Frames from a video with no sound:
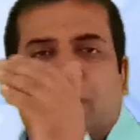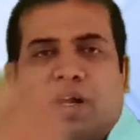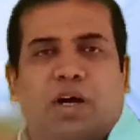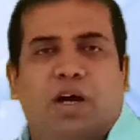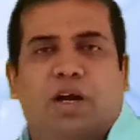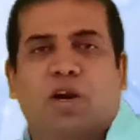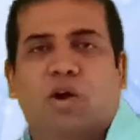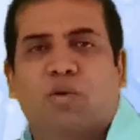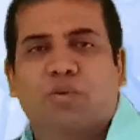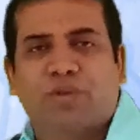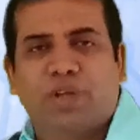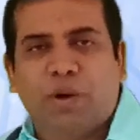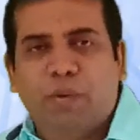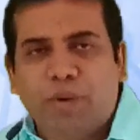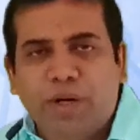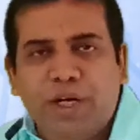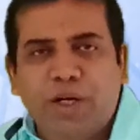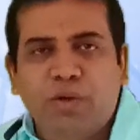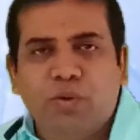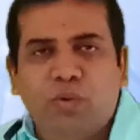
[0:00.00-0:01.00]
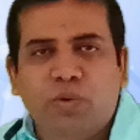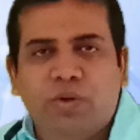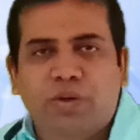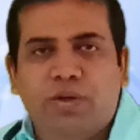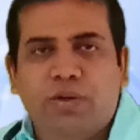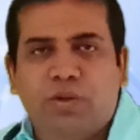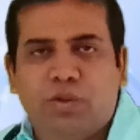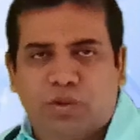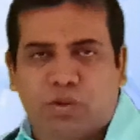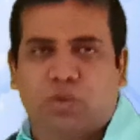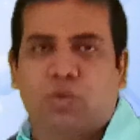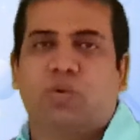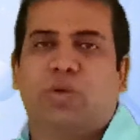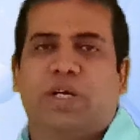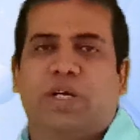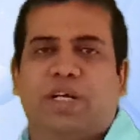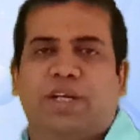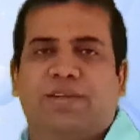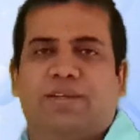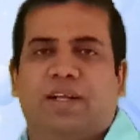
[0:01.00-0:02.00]
around 72
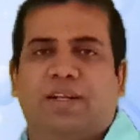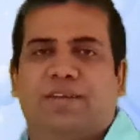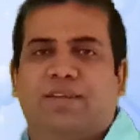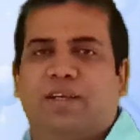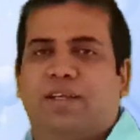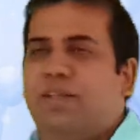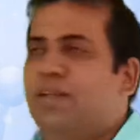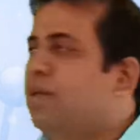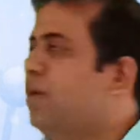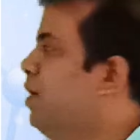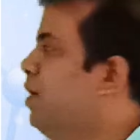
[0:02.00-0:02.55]
degrees Celsius,